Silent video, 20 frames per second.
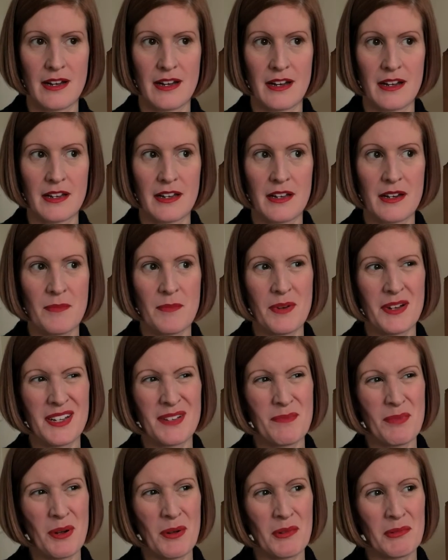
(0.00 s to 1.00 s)
I'm going to
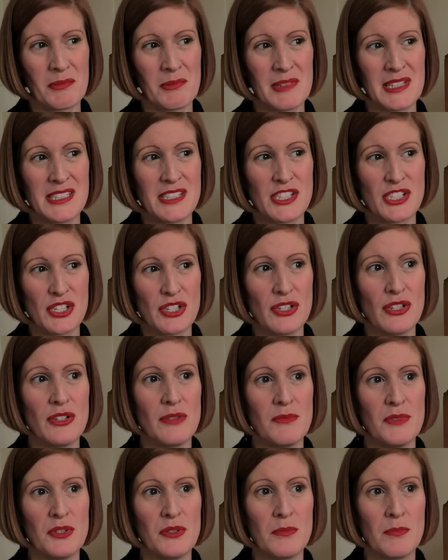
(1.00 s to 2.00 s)
buy probably 2
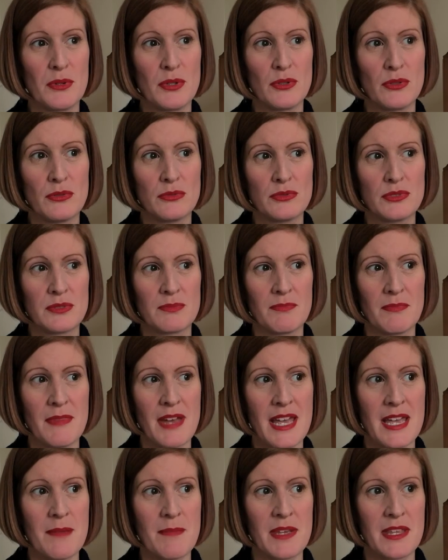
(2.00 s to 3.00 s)
more balls,
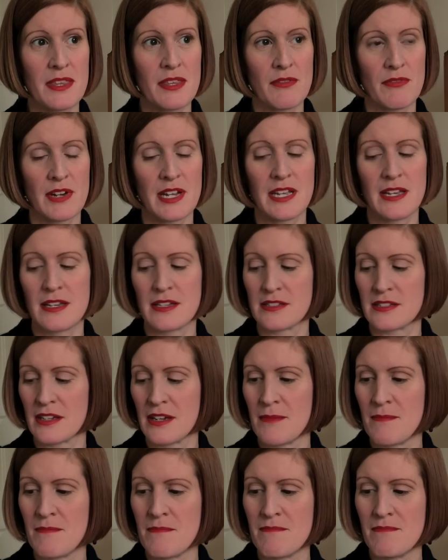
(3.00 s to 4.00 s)
maybe 3, because
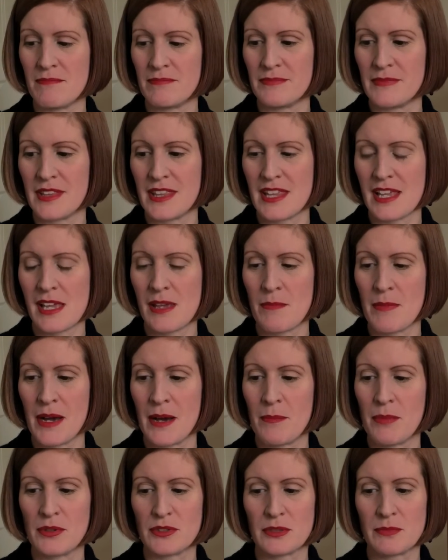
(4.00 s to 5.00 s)
I'm thinking
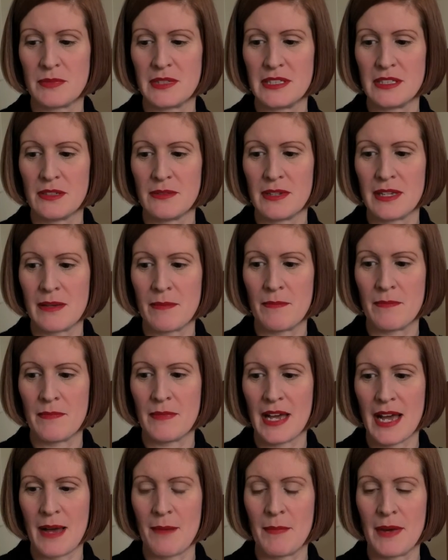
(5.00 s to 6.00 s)
about possibly doing a
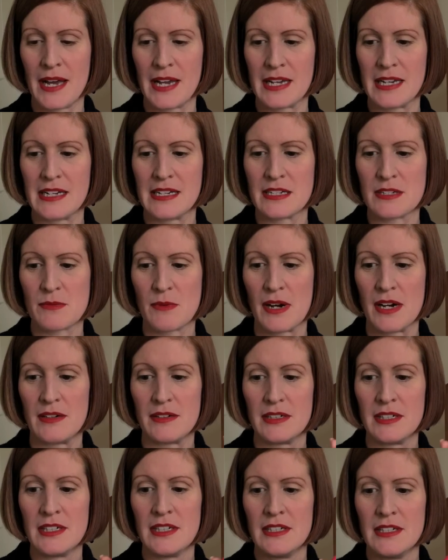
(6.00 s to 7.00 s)
handbag in it as well.